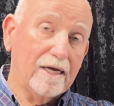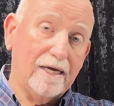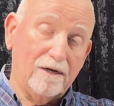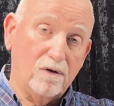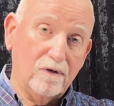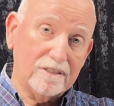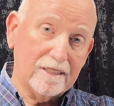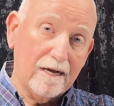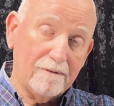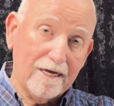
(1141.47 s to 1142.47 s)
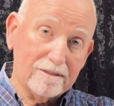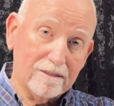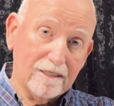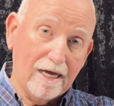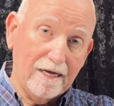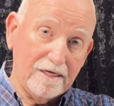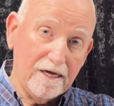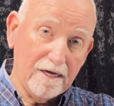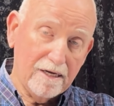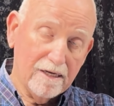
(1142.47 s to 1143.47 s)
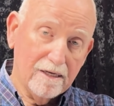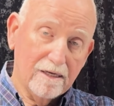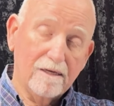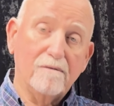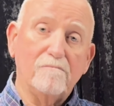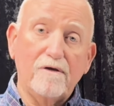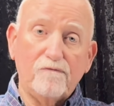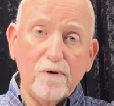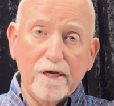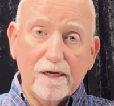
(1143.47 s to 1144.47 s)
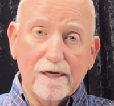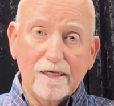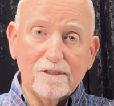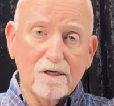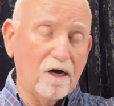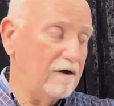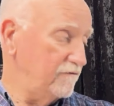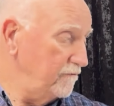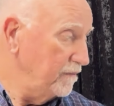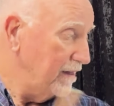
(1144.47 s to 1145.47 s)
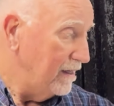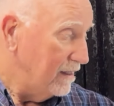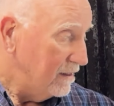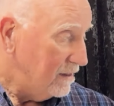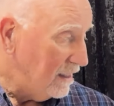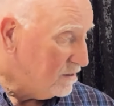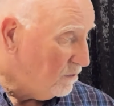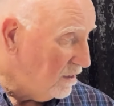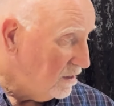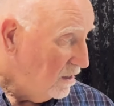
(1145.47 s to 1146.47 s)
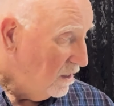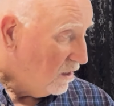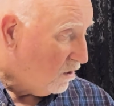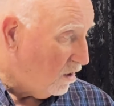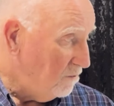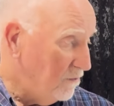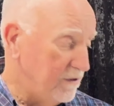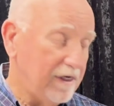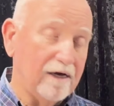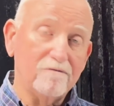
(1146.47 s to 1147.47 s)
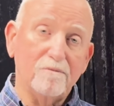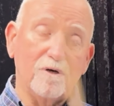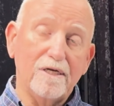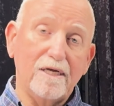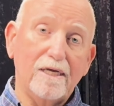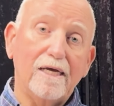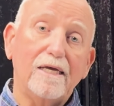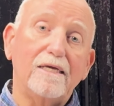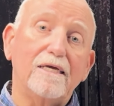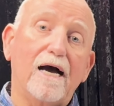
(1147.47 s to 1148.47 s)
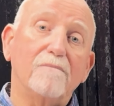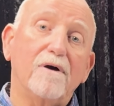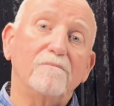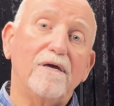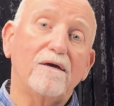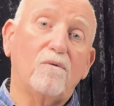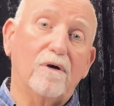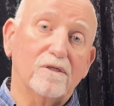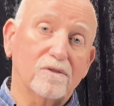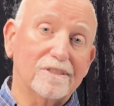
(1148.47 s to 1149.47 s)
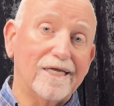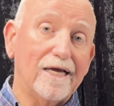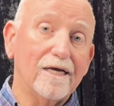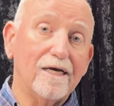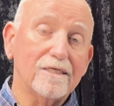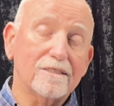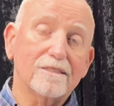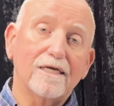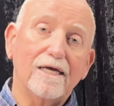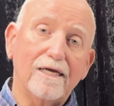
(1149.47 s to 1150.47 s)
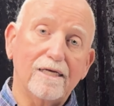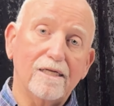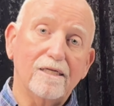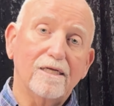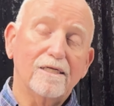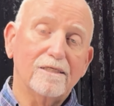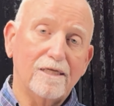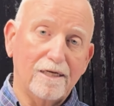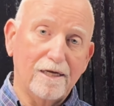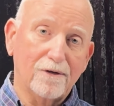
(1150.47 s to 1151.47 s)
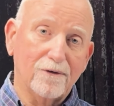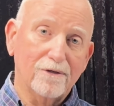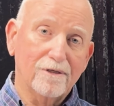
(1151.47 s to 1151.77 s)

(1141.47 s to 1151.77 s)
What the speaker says: que no estabas allí, me fui. I took off. Last one, call me when you have the money. Llámame cuando tengas el dinero.